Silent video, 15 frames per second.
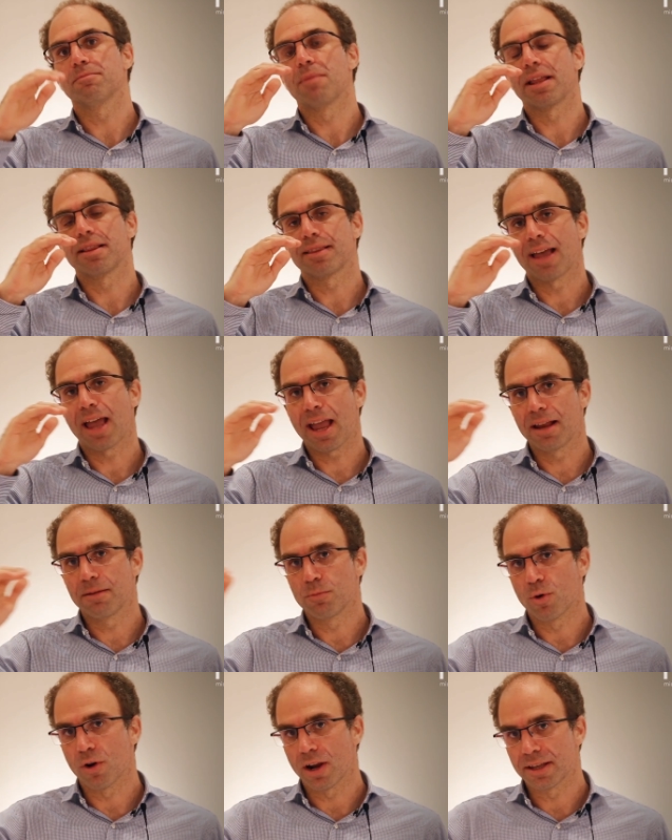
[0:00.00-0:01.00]

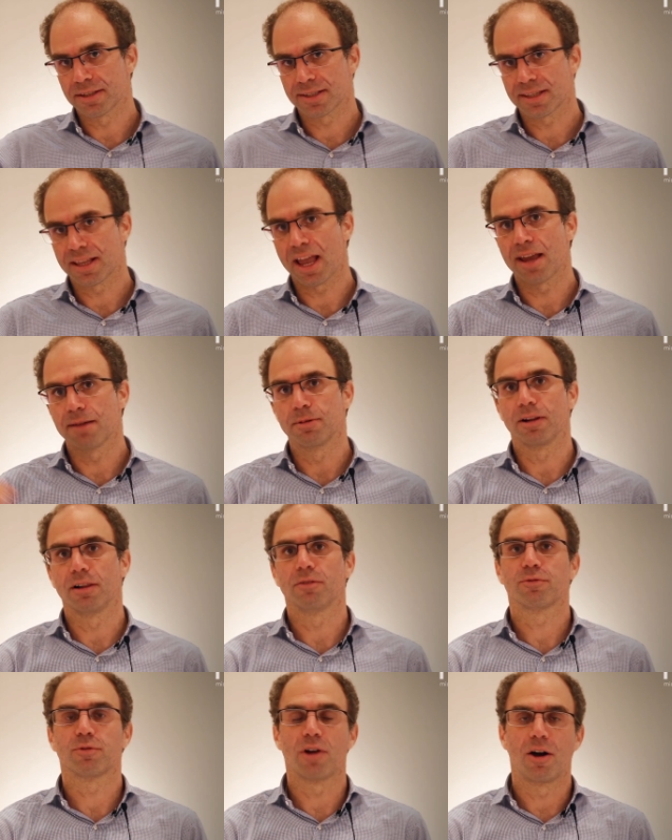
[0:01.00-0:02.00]
maintained more or less
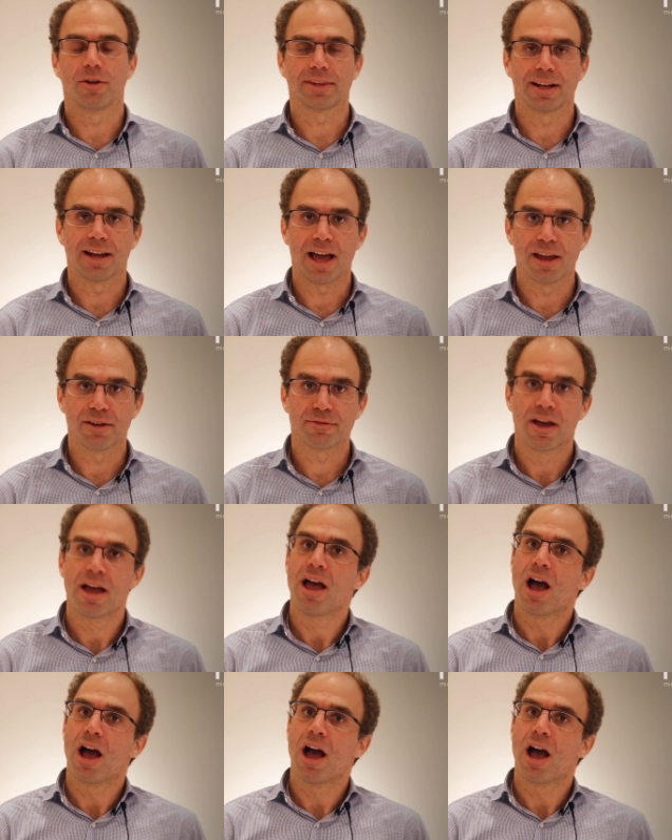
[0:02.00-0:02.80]
stable throughout the life.